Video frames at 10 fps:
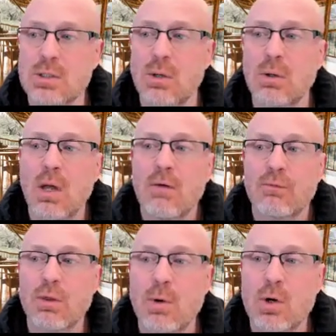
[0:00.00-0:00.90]
So
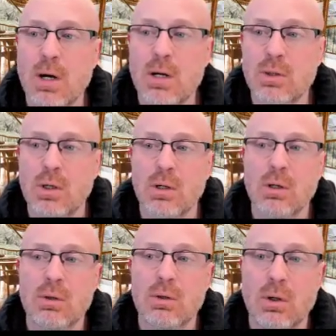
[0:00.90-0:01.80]
for the most part,
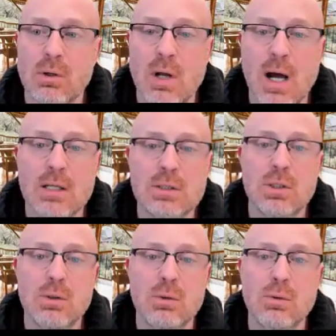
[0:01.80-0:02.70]
they're not
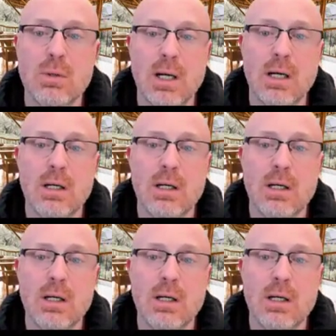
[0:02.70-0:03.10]
too